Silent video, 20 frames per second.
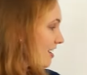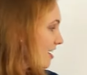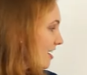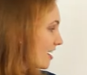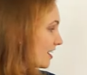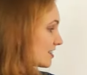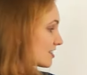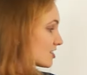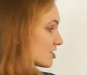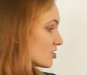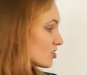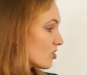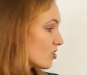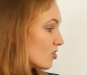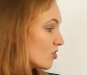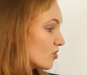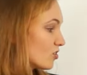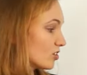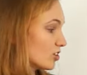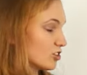And
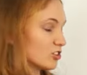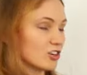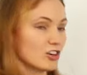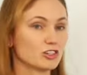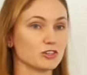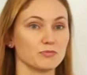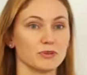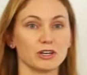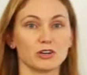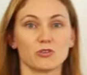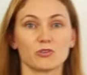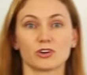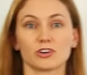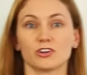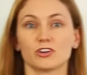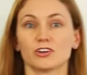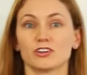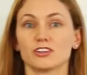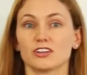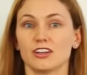so your doctor might
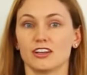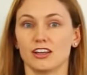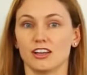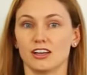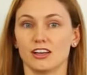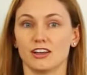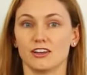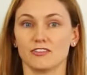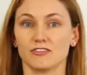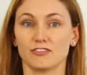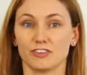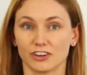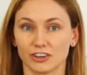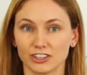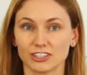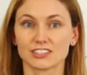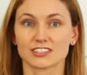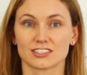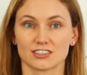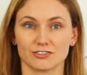order
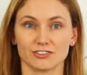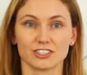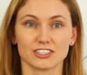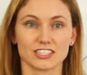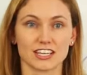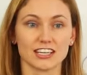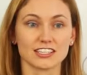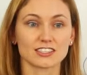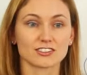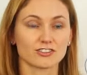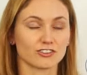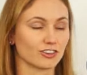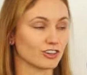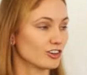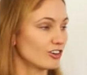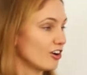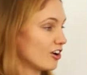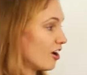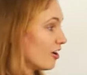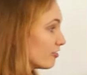various different tests.
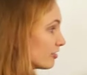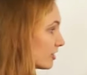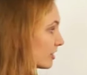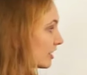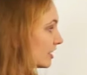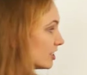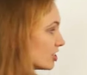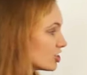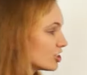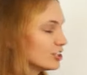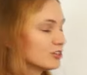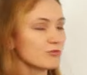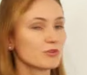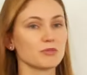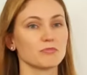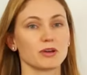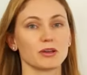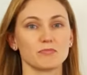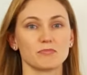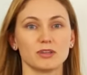For ovulation, we
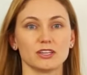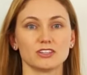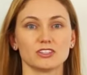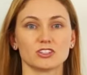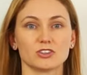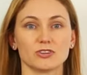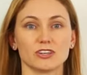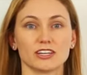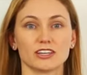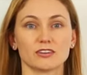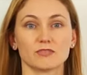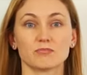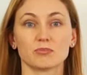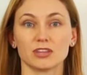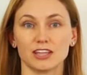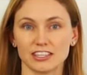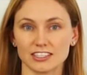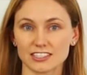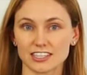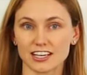might be doing
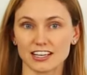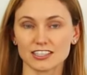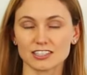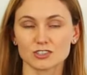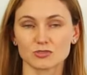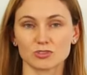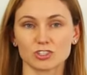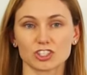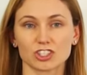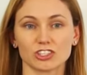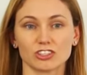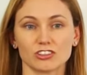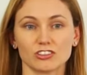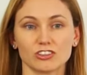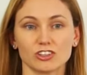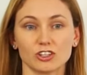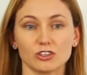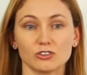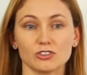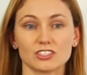blood tests, which
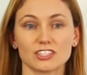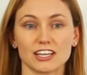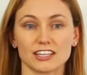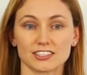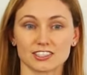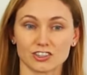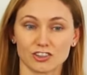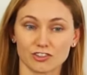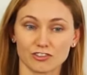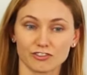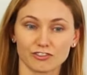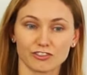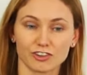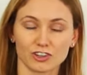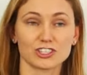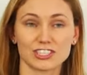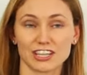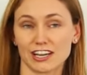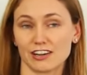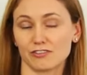include tests on the
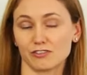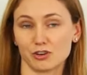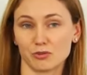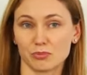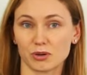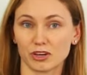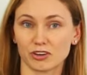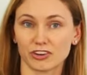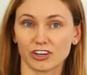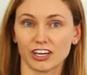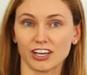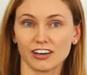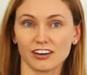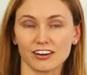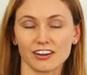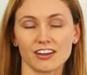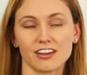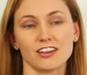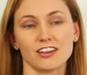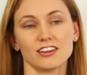3rd day of your period.
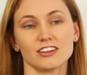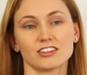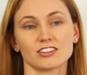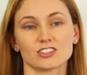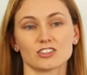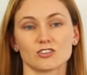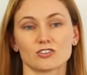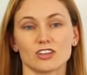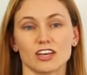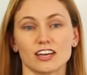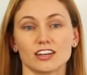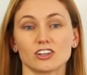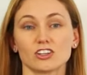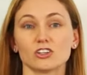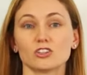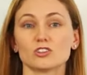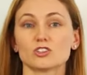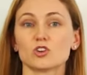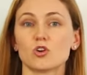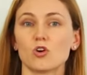So that
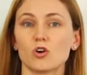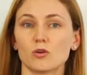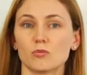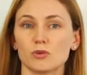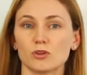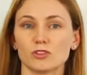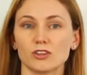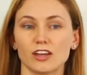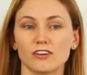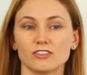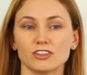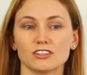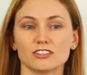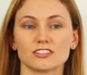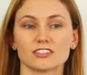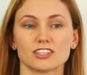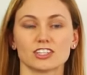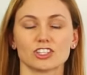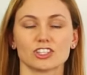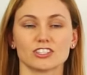includes hormone
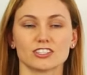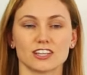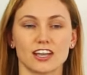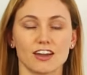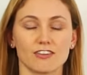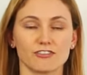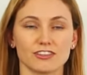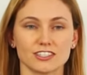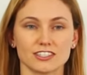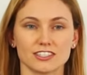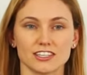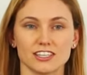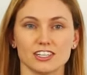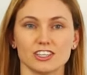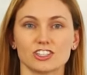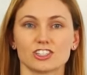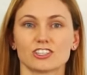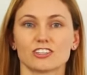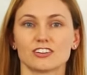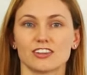levels such as
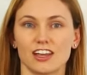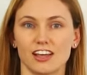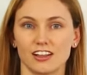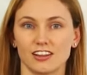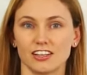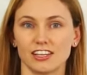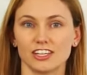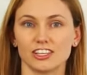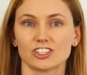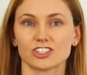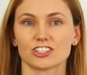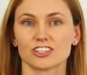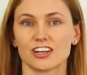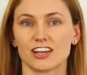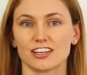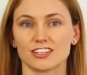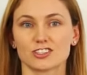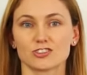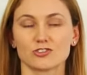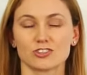FSH, LH,
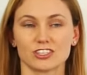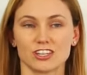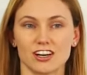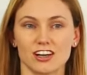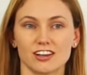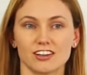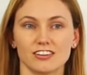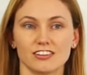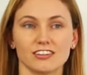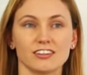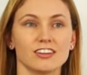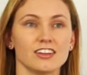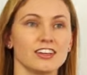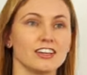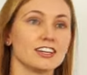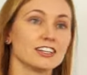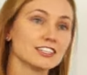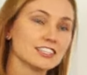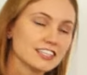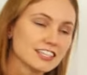estradiol,
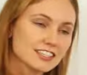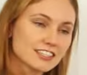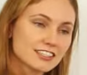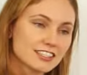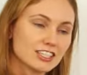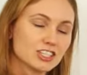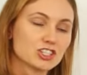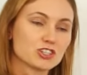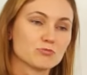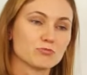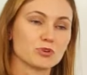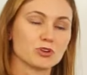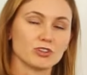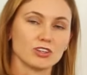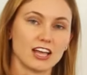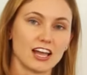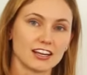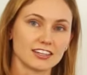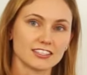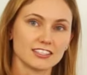TSH, and
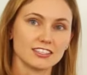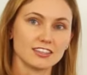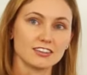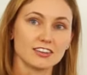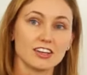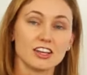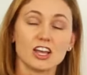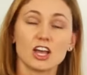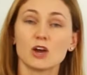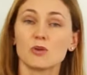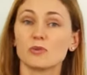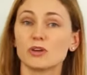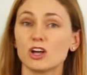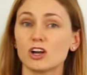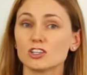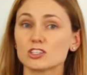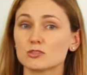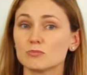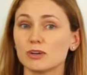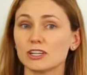prolactin. And we
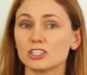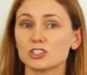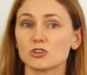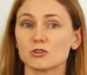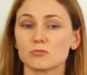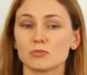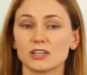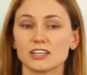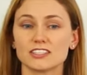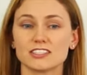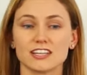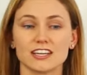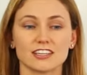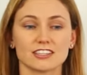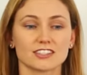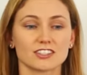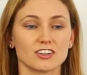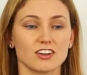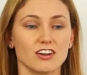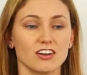also might do a blood
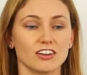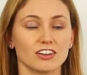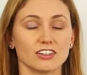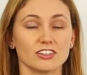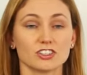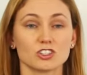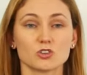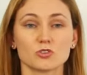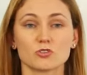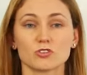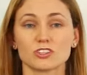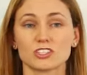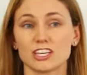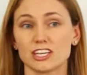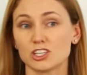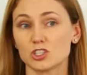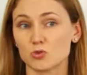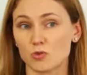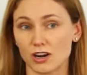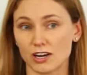test on day
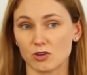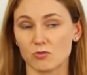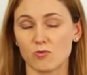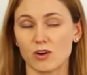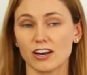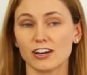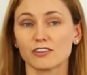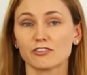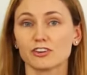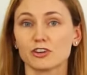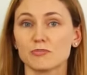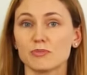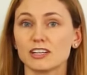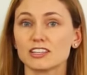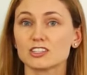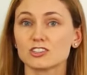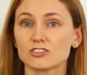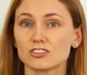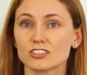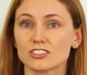21 of your
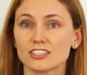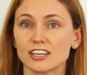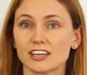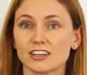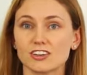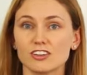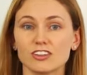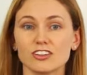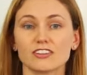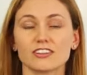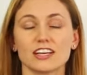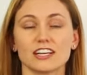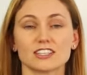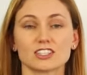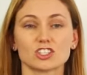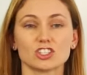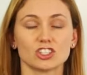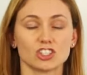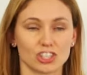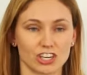menstrual cycle, and that's
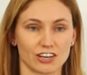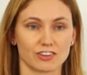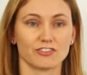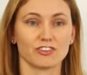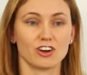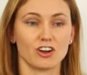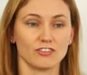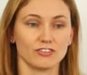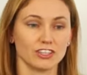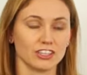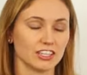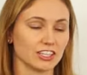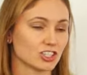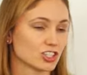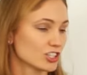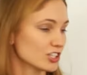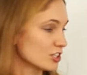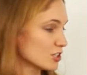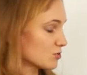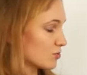to check for
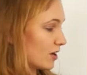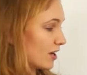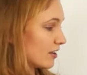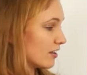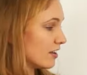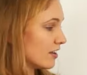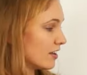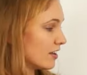ovulation as well.